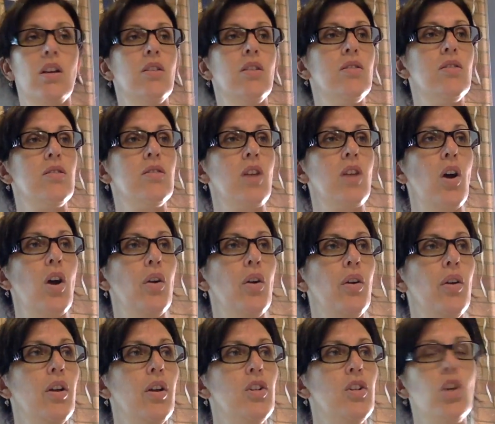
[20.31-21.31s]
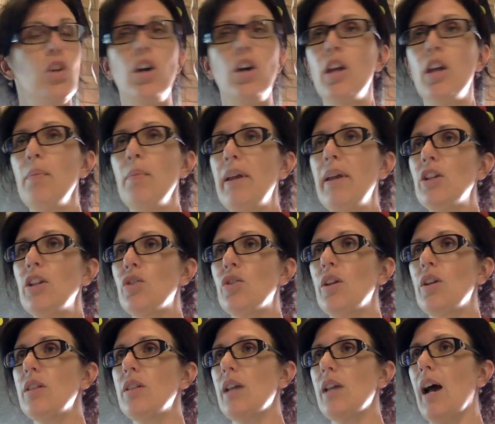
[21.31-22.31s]
So,
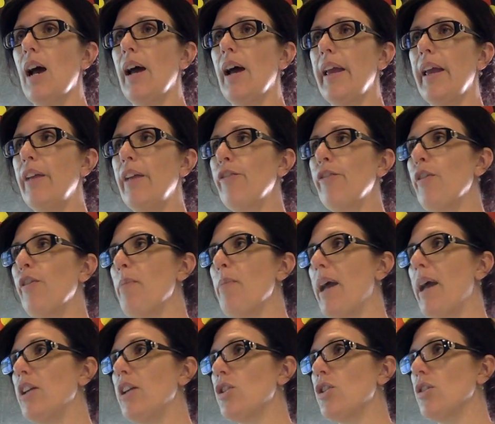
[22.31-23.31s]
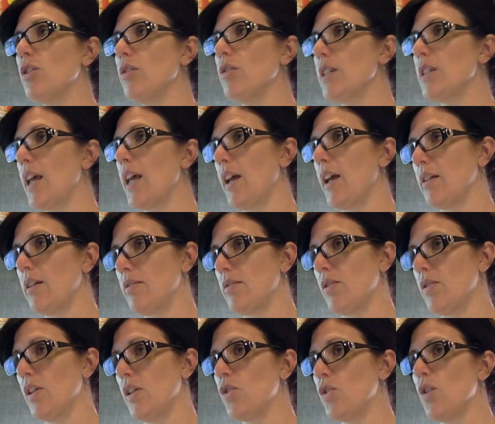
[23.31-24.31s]
documentaries are informational
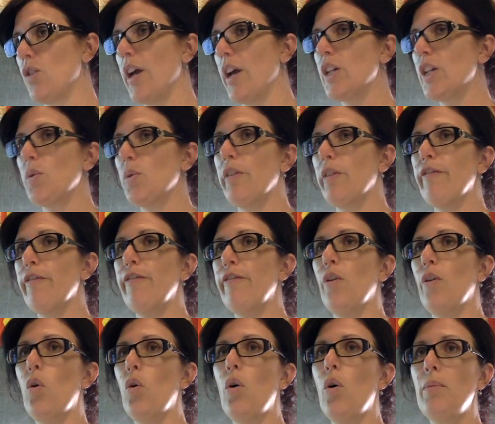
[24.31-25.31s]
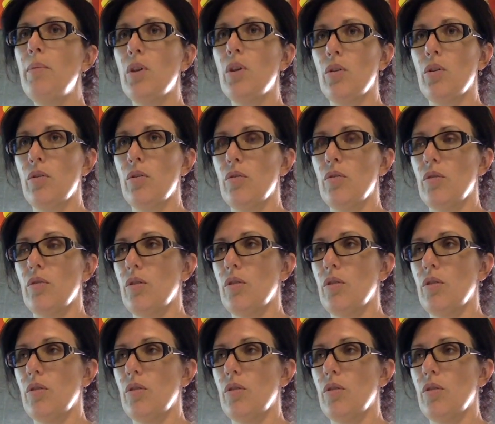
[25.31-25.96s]
texts. They're trying to inform you.